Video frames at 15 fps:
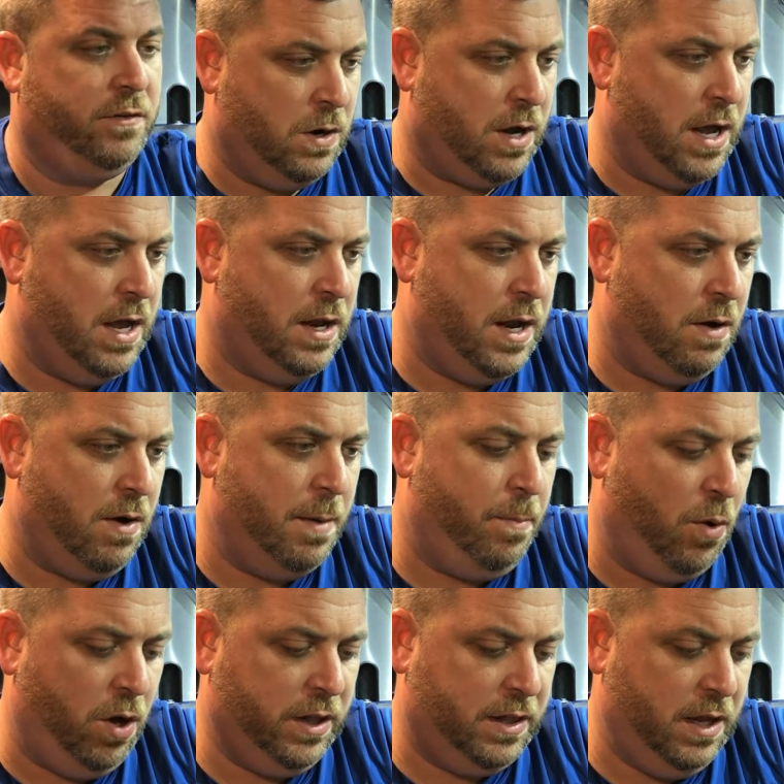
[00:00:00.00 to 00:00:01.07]
Okay, now I
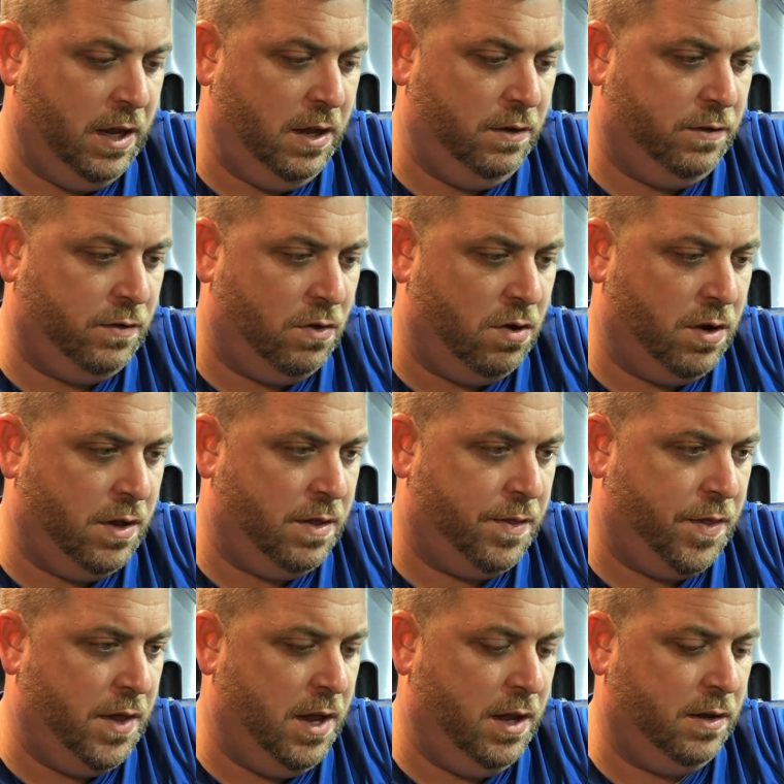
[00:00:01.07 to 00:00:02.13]
bought these on the
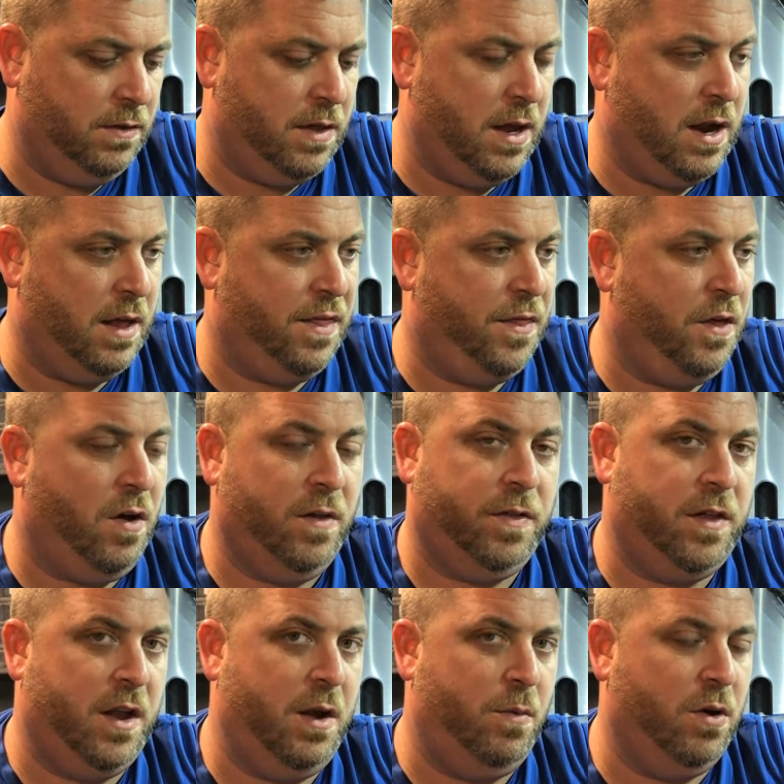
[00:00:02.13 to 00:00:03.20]
thing that I thought
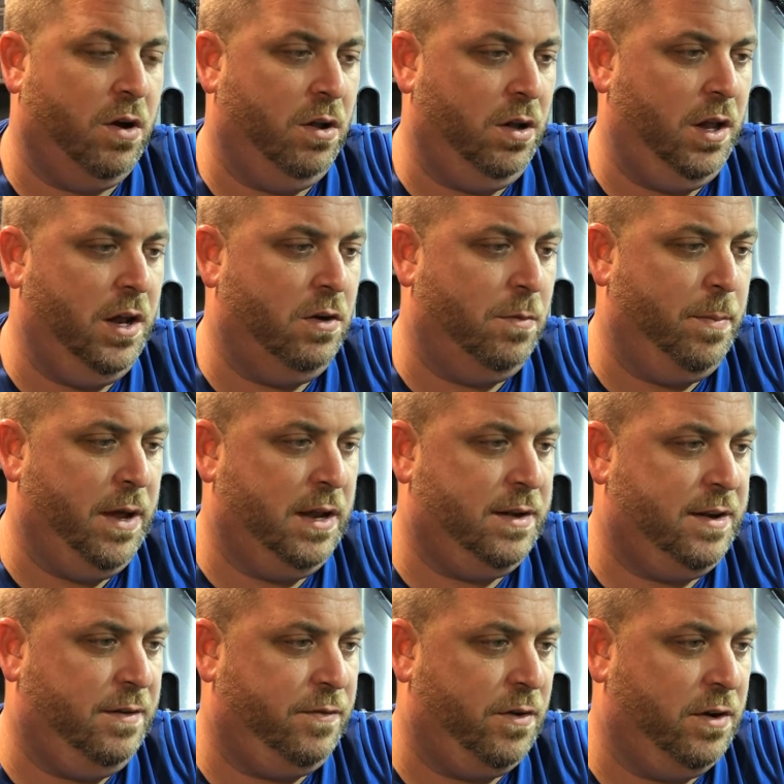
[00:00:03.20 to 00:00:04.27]
that they were a little bit
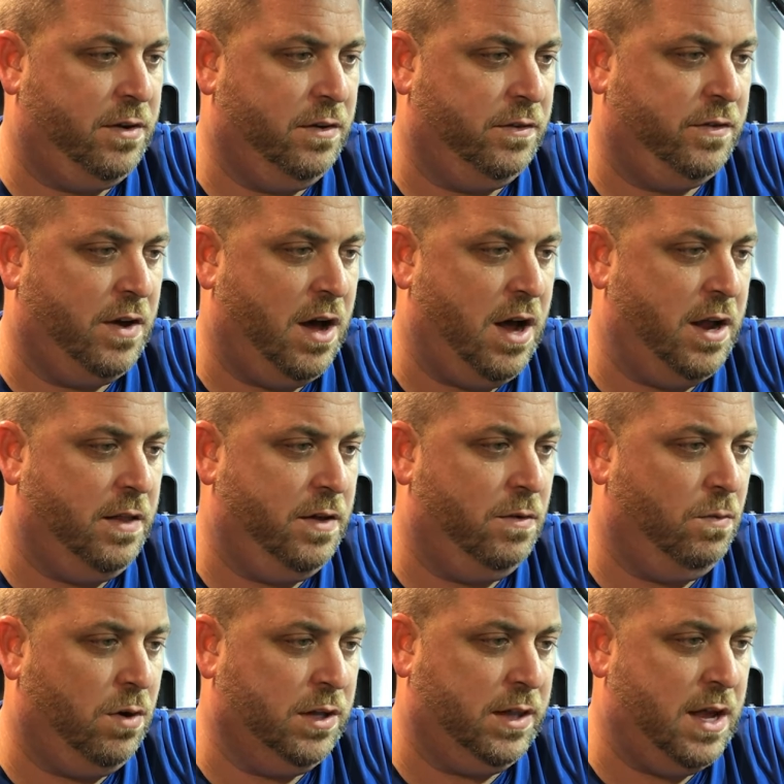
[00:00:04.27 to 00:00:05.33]
different design
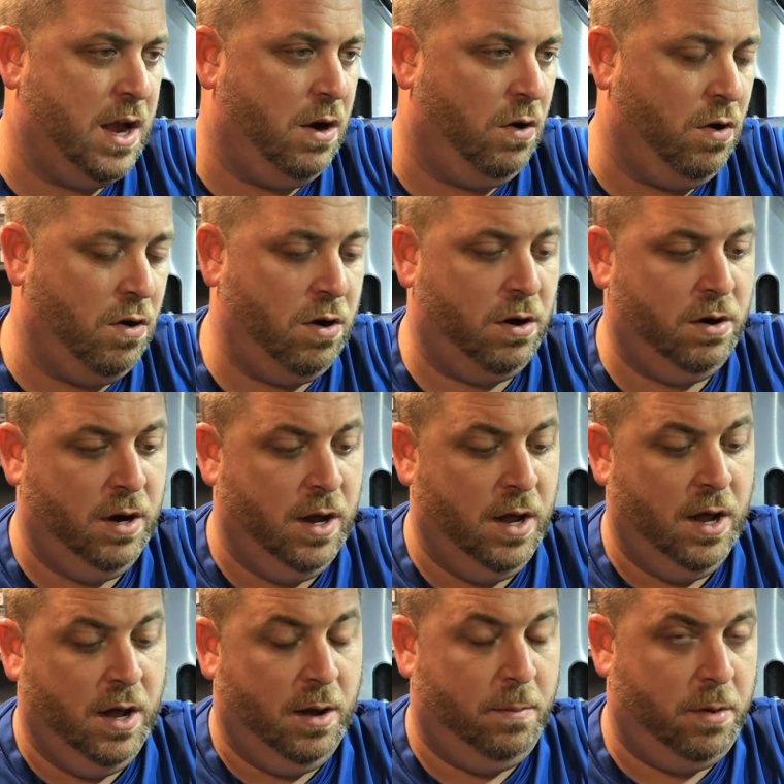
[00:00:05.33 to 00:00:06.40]
than what they are,
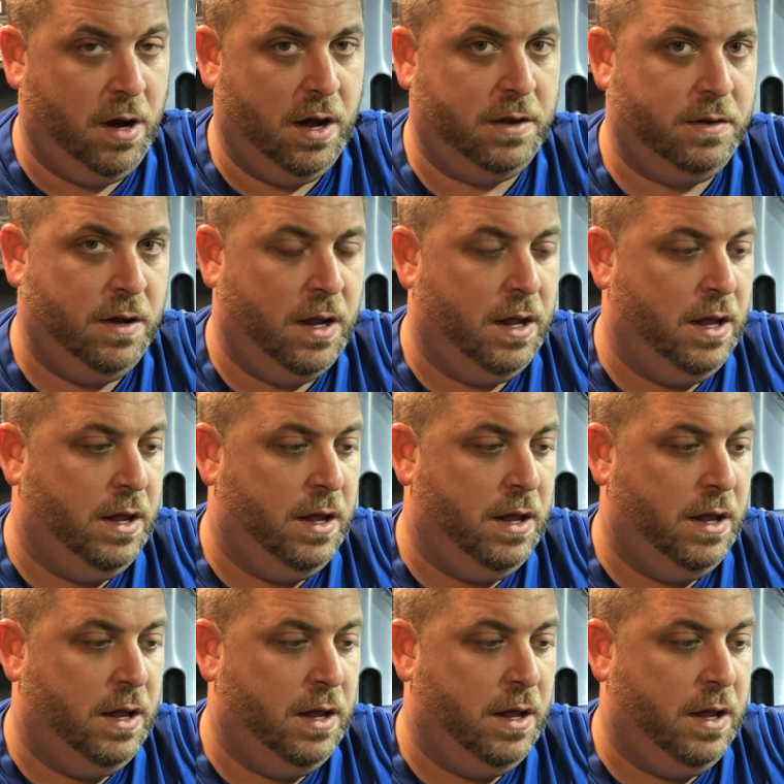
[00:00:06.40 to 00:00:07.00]
but